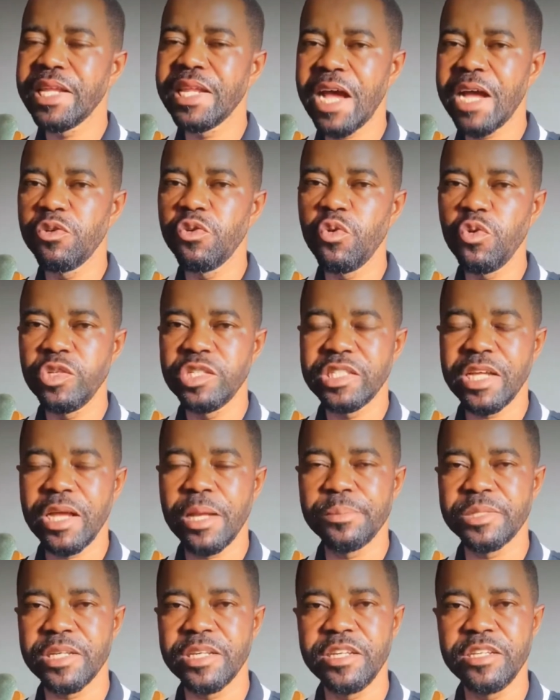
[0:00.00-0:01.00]
down those
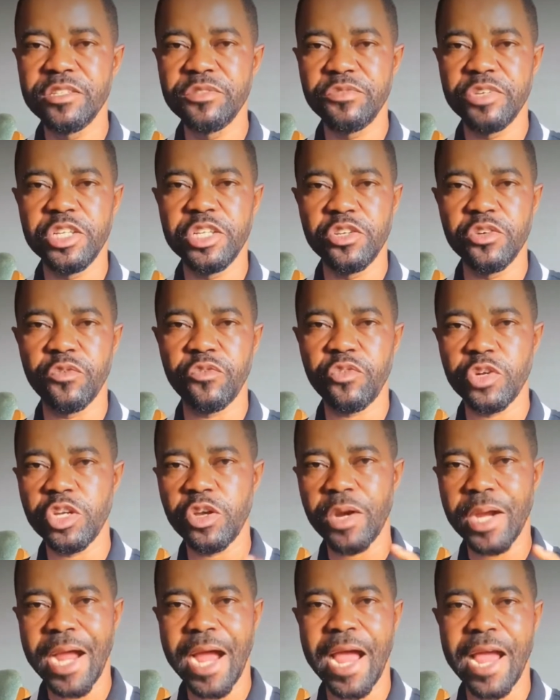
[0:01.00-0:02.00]
steps in this video for
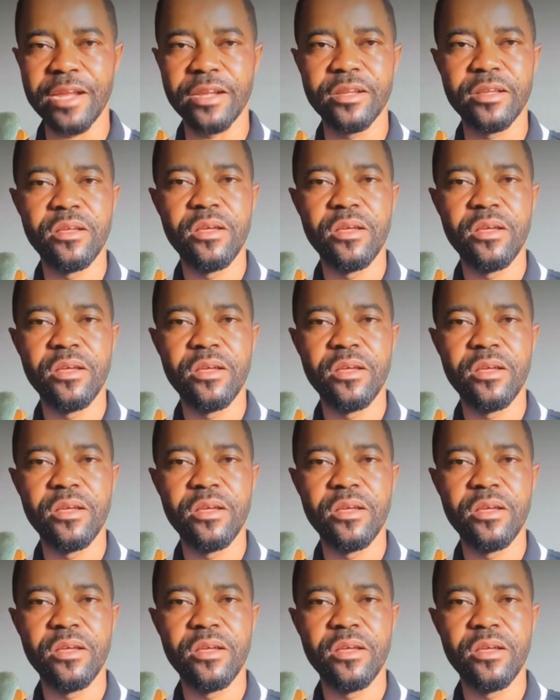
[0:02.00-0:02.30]
your guide.